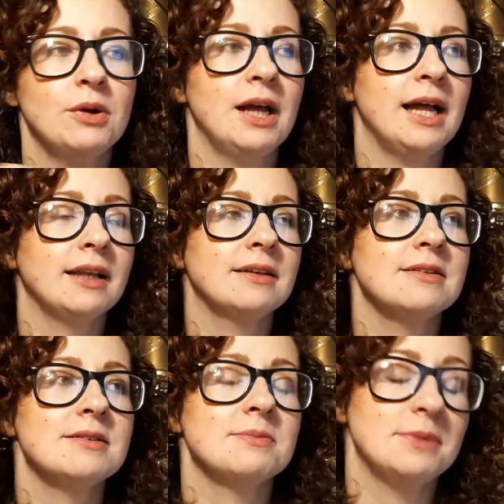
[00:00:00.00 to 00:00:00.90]
And
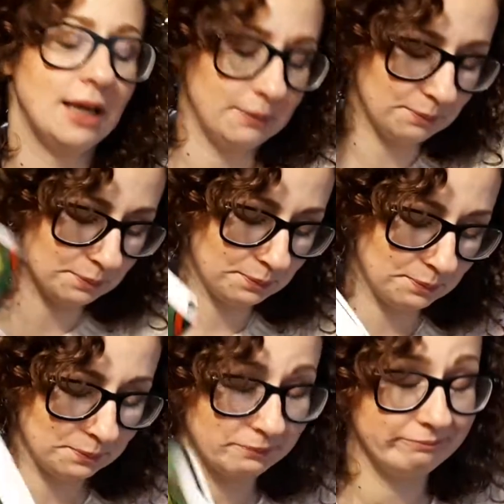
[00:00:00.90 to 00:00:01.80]
yeah,
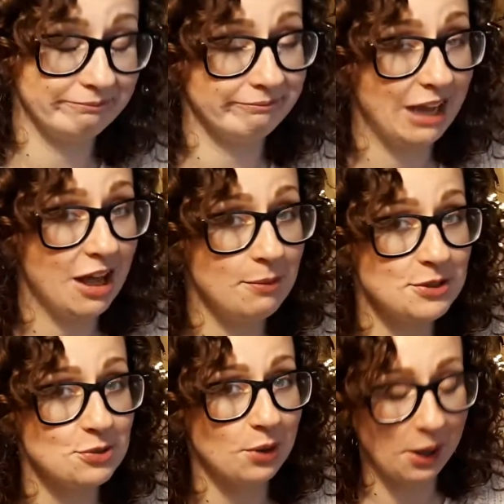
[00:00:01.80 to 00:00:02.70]
I'll be
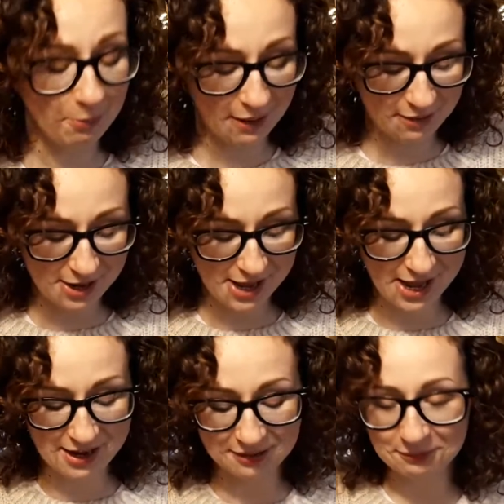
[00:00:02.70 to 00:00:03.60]
talking about it
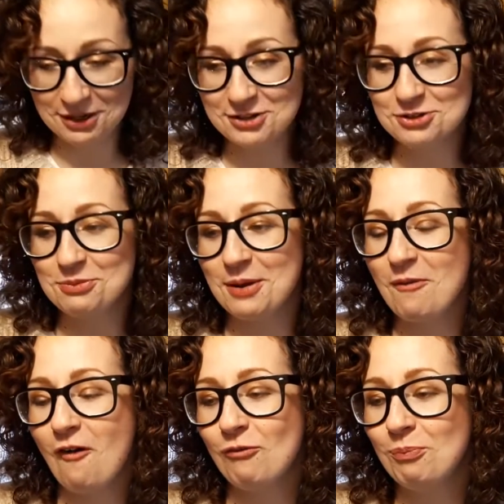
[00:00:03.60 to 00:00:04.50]
again when I do my
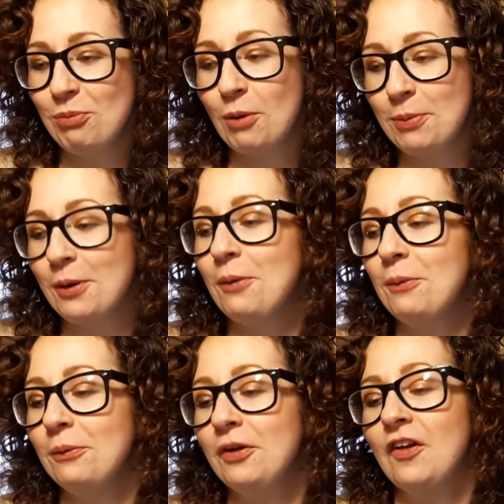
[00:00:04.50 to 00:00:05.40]
proper
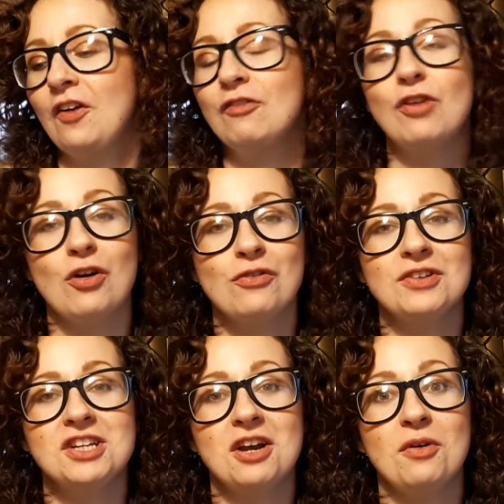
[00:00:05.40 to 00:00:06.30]
vlog
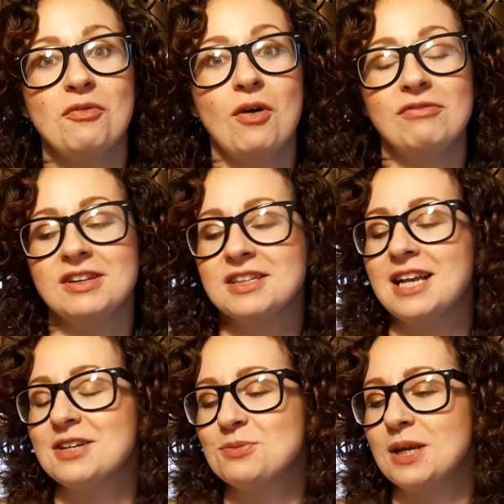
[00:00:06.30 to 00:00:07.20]
video of what I've read in the
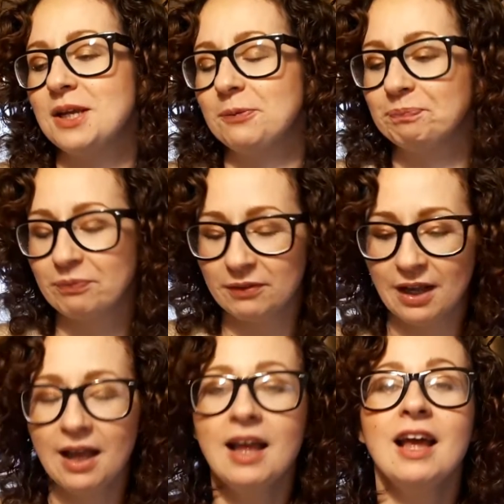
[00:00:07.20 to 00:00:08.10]
last week.
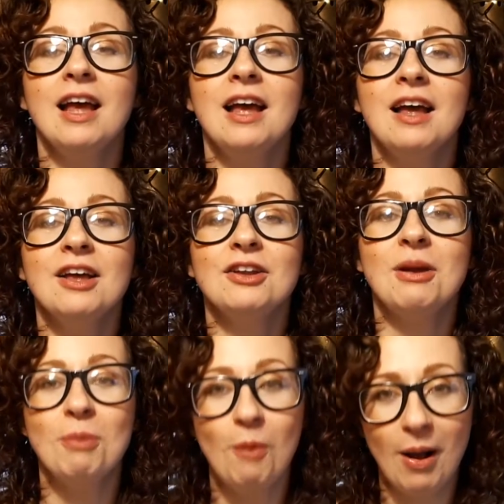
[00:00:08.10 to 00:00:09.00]

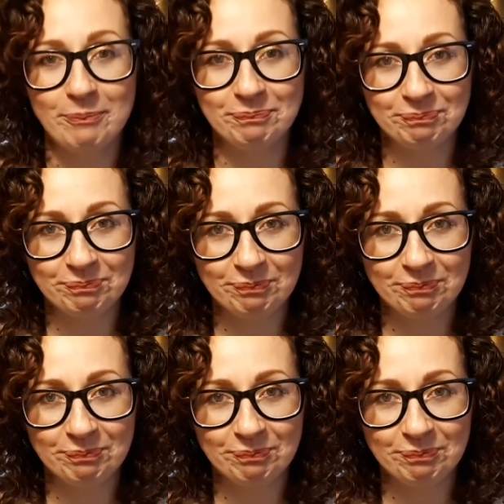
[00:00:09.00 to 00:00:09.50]
Number 1,